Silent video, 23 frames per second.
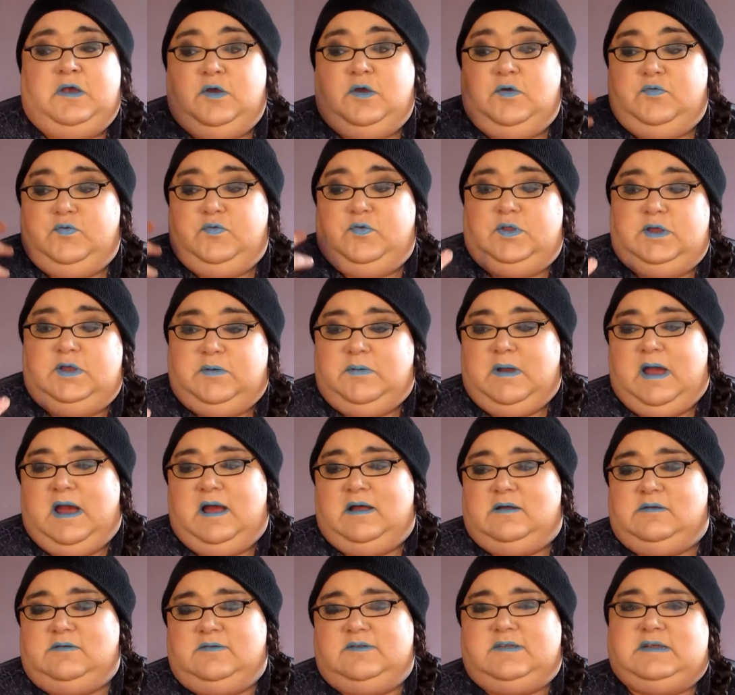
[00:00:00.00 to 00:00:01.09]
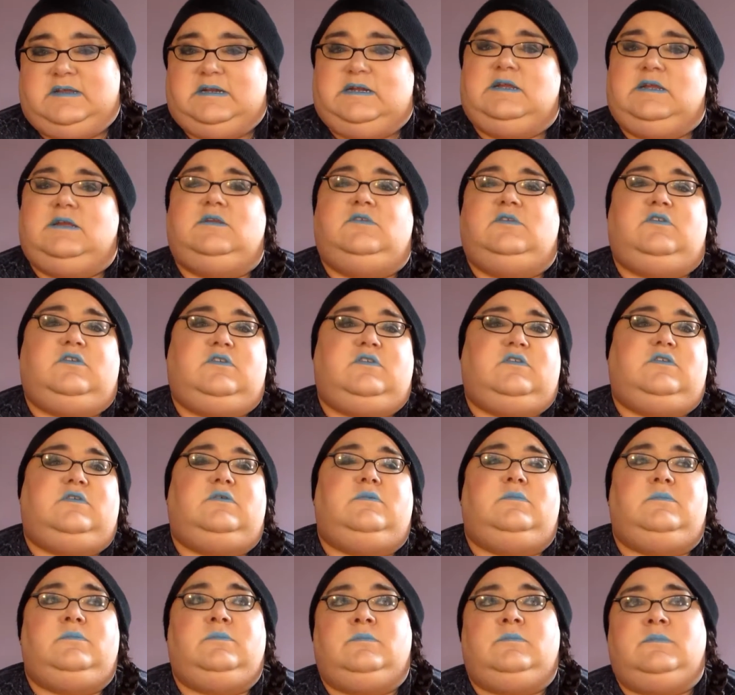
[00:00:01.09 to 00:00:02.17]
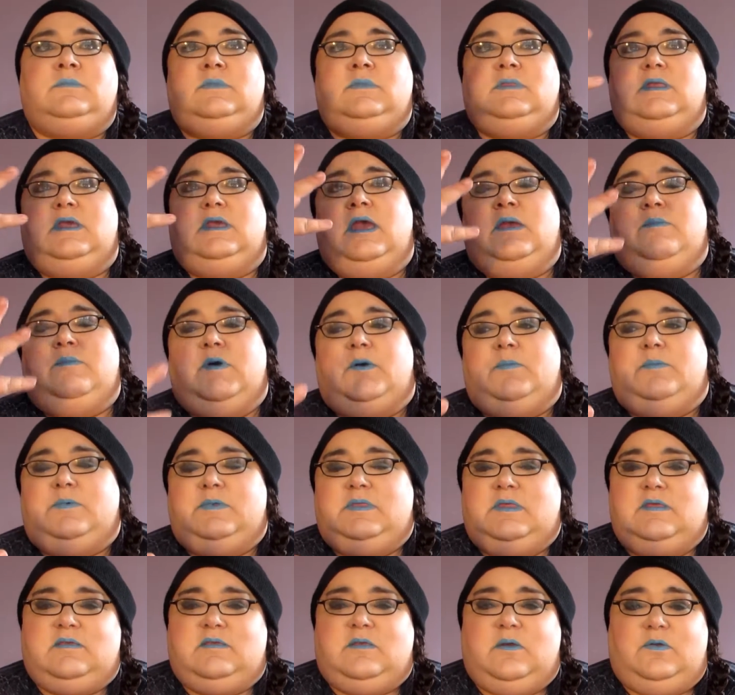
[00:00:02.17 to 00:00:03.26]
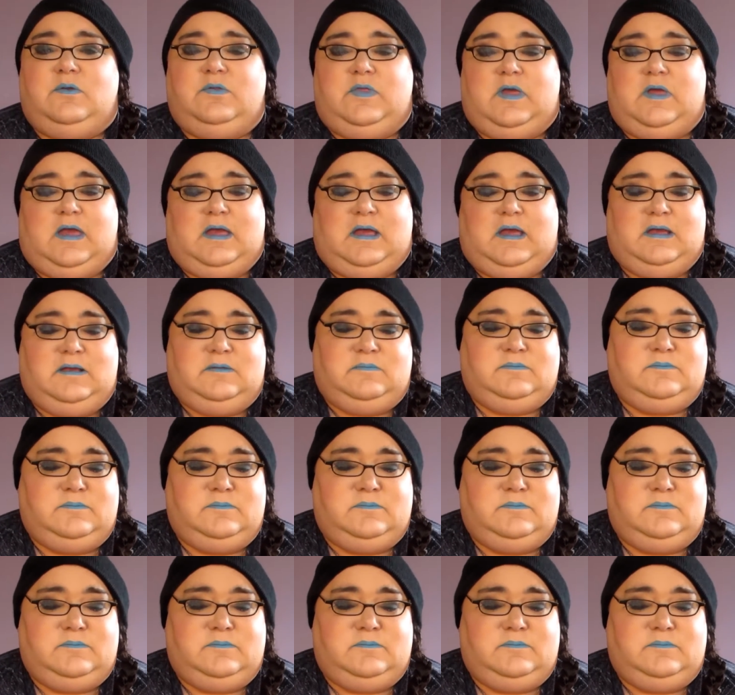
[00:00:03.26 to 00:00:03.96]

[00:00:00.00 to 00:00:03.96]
fooling around and just came up with this whole thing.